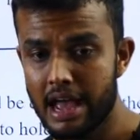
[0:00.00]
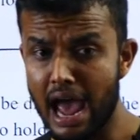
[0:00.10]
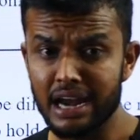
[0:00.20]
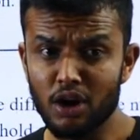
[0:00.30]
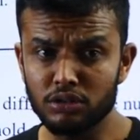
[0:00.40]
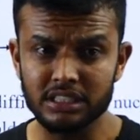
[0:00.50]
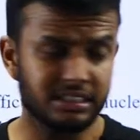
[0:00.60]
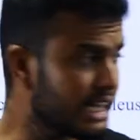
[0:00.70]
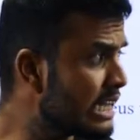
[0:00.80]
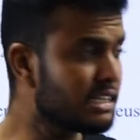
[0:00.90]
Any doubts is
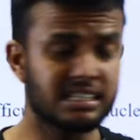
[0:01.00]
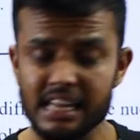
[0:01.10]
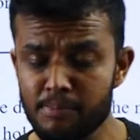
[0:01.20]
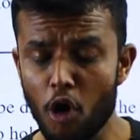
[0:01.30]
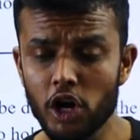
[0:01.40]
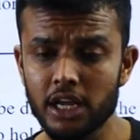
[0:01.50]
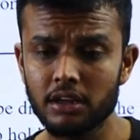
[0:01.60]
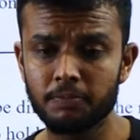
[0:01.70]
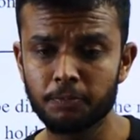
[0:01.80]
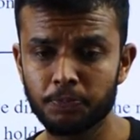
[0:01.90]
there? Still
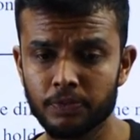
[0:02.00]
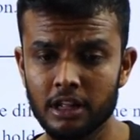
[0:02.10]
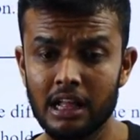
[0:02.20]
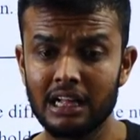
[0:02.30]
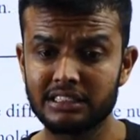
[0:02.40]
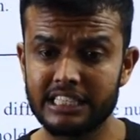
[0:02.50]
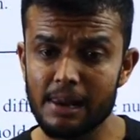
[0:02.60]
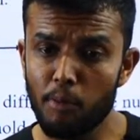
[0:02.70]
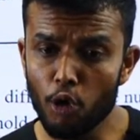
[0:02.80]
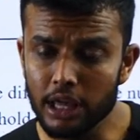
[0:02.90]
bonding,
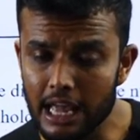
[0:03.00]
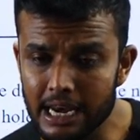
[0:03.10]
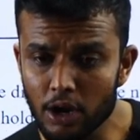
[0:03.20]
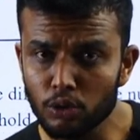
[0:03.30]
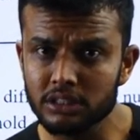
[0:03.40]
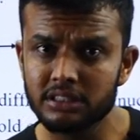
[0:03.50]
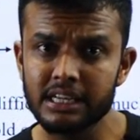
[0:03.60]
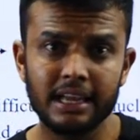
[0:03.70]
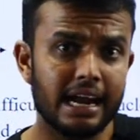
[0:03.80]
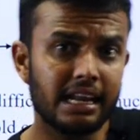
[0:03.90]
any doubt is
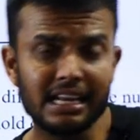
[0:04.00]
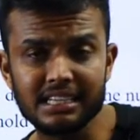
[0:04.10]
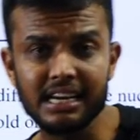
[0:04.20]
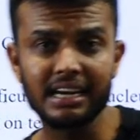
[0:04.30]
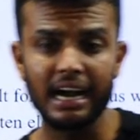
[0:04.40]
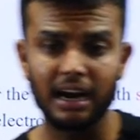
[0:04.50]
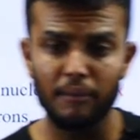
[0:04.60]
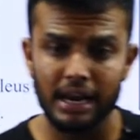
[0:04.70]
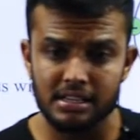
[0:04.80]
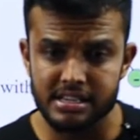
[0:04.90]
there? Ketination and
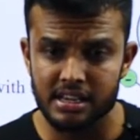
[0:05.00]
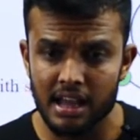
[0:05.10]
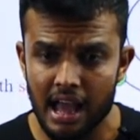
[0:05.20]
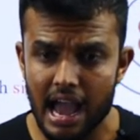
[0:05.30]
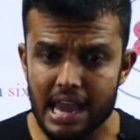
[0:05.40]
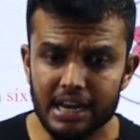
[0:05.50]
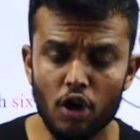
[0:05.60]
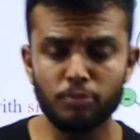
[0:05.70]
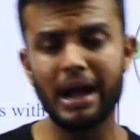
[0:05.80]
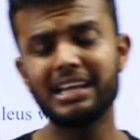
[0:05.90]
tetravalency? Any
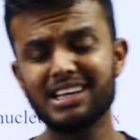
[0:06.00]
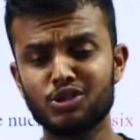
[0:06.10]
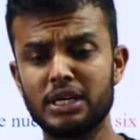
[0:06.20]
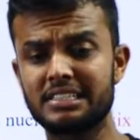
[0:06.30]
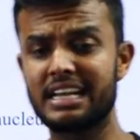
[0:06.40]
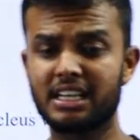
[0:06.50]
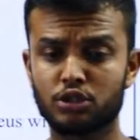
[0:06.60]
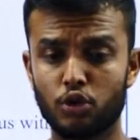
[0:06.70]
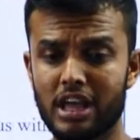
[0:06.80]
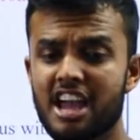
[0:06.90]
doubt, my dear students, let
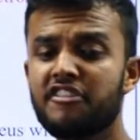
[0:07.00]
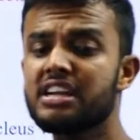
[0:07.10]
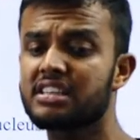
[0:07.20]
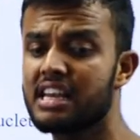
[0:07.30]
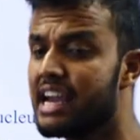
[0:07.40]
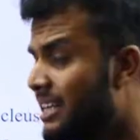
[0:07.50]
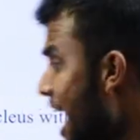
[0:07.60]
us know. If it's clear,